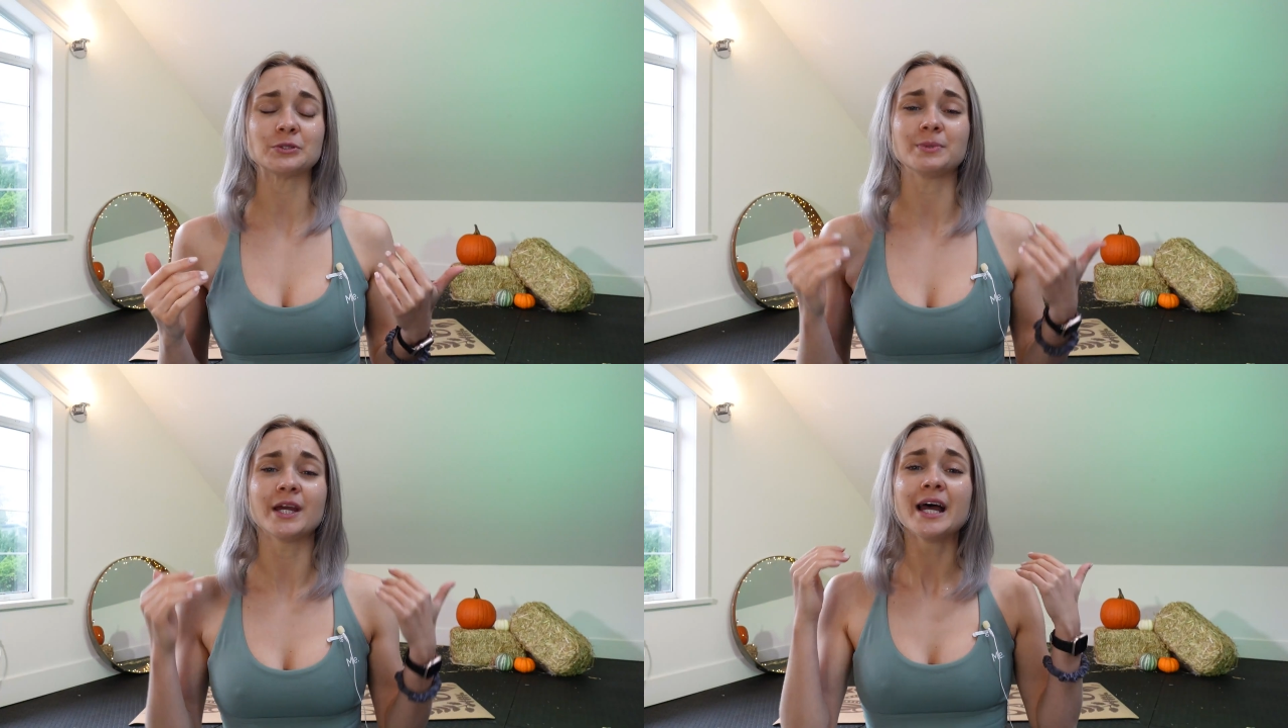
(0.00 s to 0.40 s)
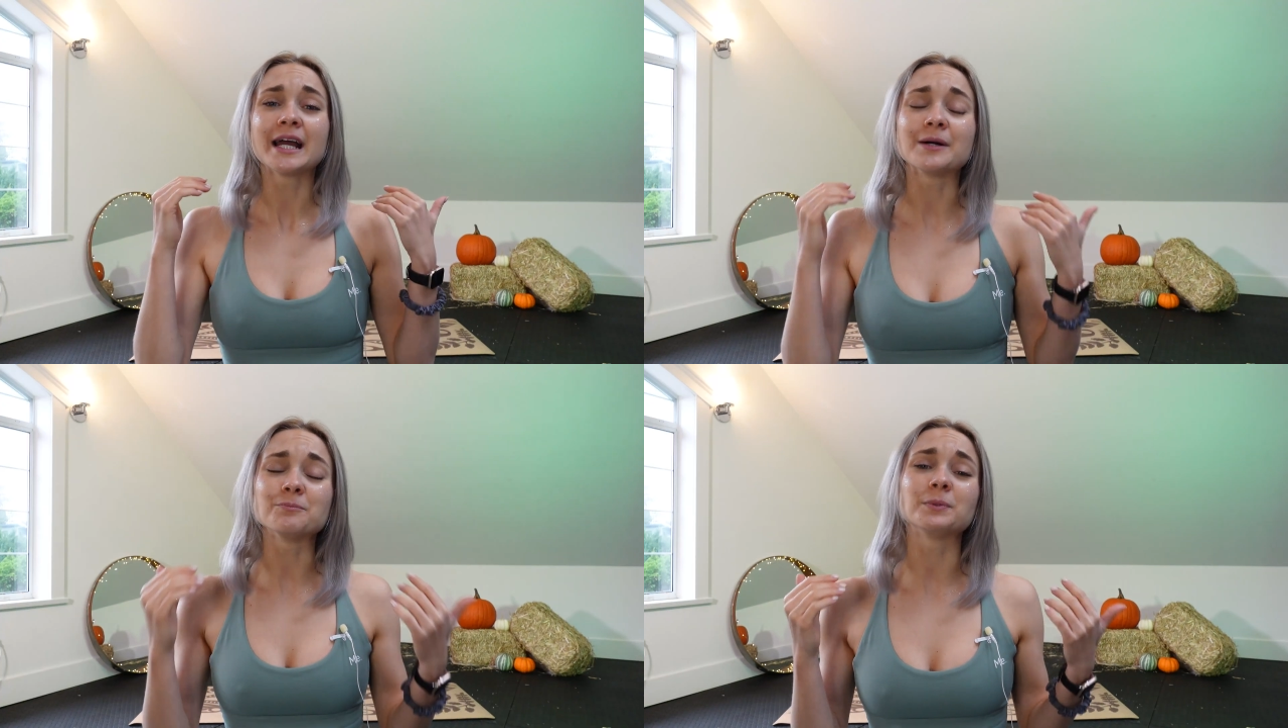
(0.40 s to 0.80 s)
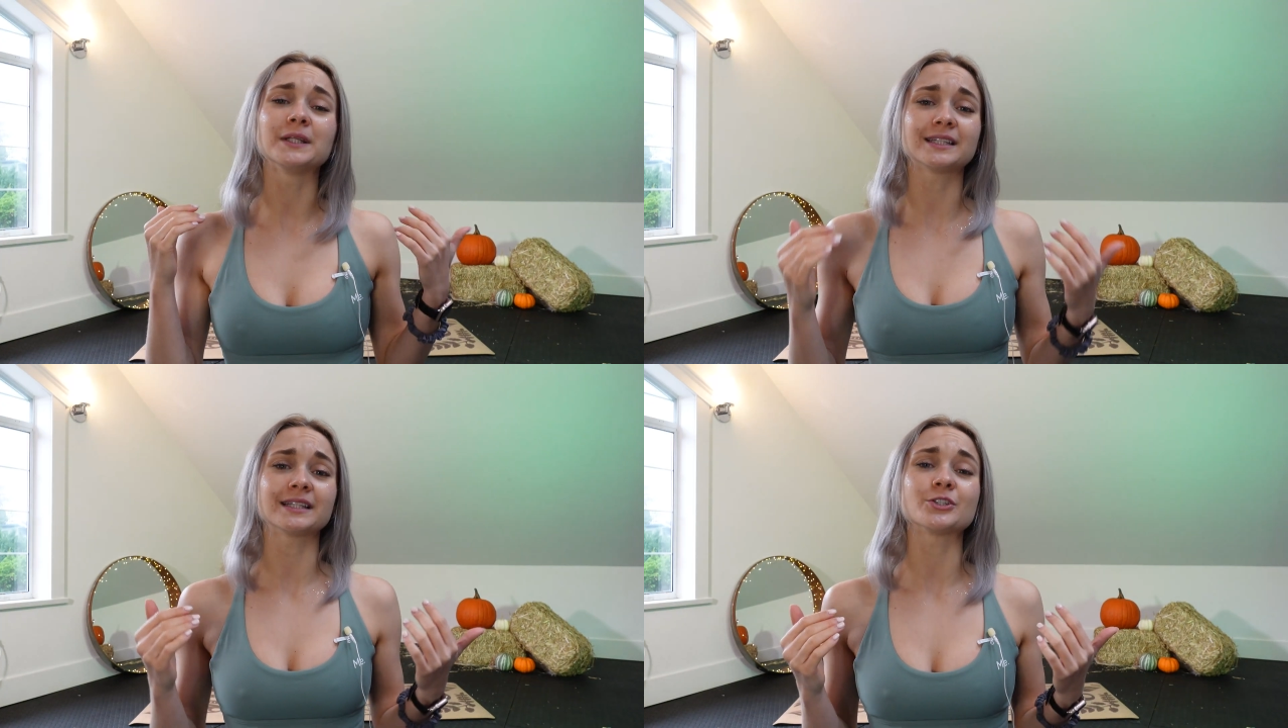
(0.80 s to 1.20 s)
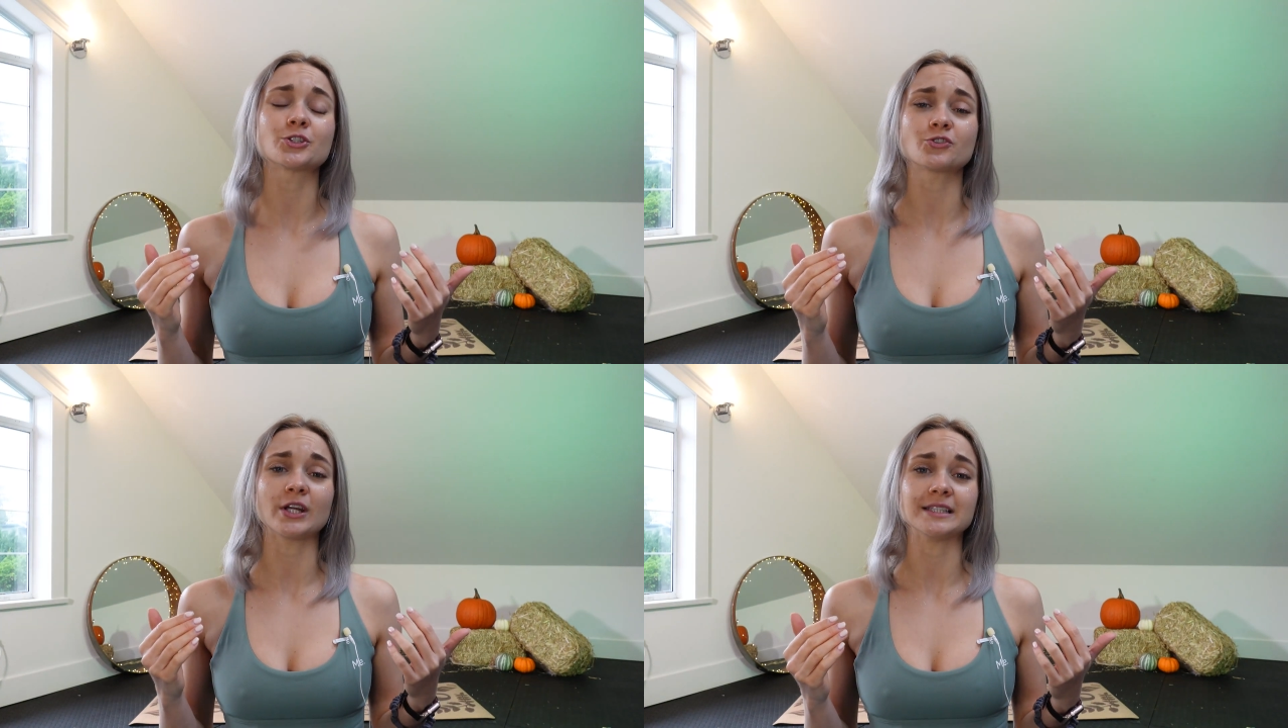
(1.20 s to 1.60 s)
to be completely
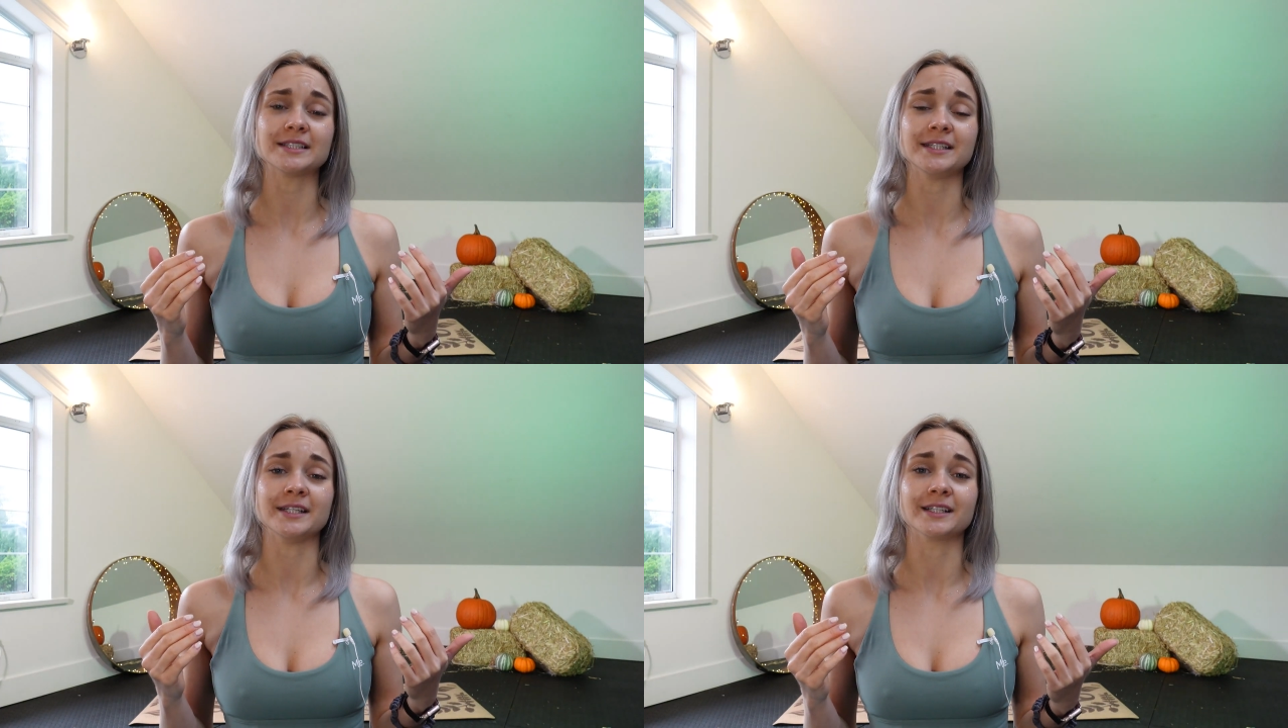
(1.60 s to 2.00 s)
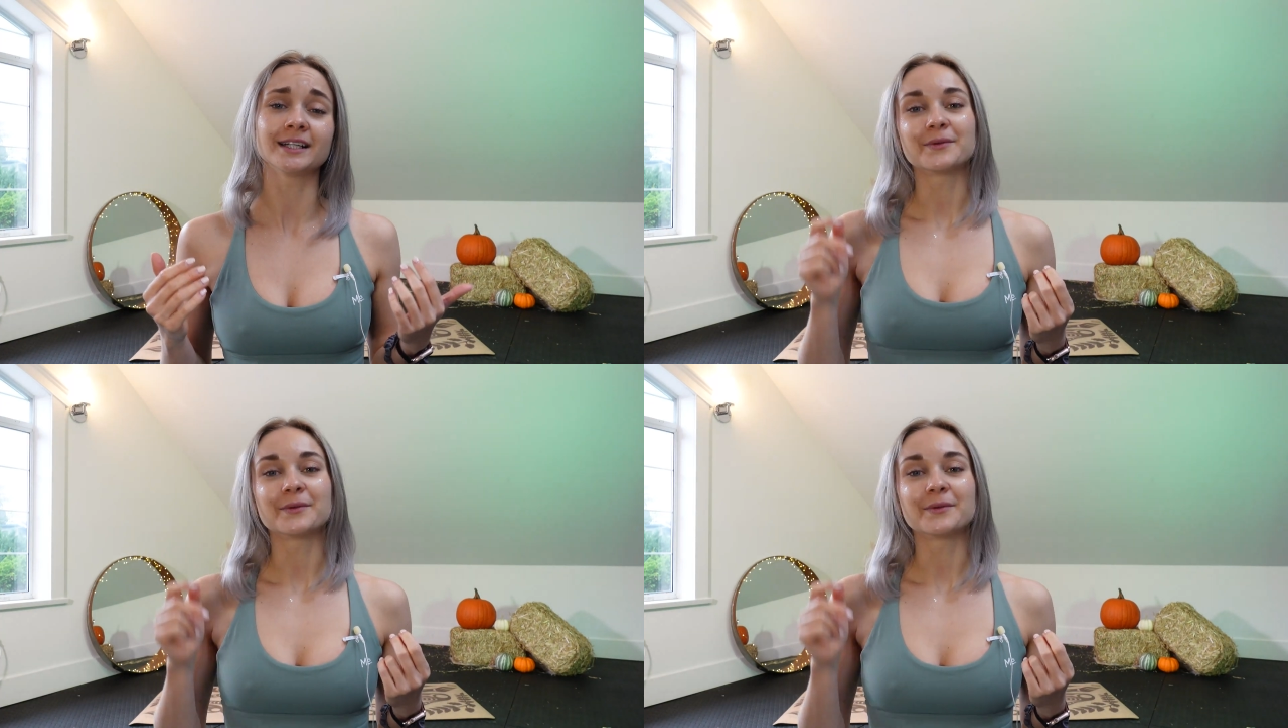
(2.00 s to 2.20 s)
straight here.